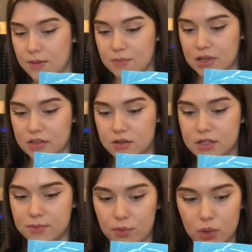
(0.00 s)
into
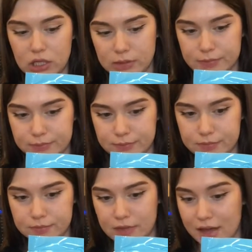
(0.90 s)
this bowl,
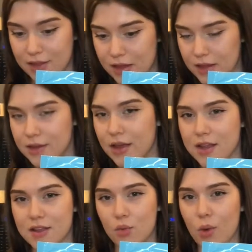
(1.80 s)
I think,
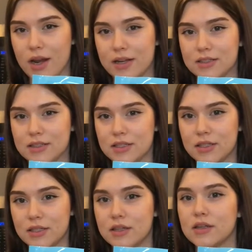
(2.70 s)
and then wet it
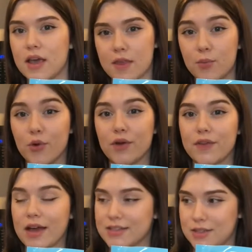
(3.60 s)
and then pour out the
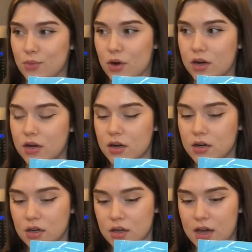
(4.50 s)
excess water.
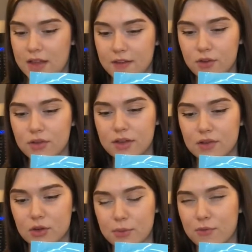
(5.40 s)
I think you leave a
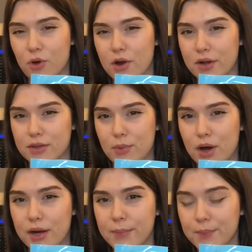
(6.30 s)
little bit of water at the
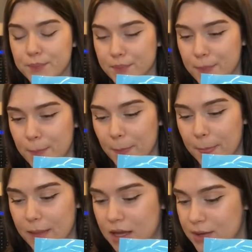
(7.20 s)
bottom,
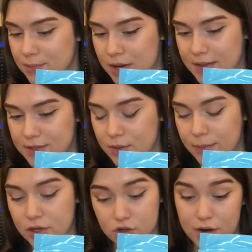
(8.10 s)
but that's what I'm
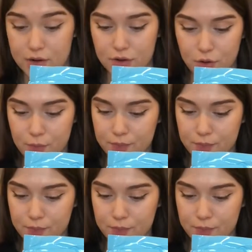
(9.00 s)
gonna try to do.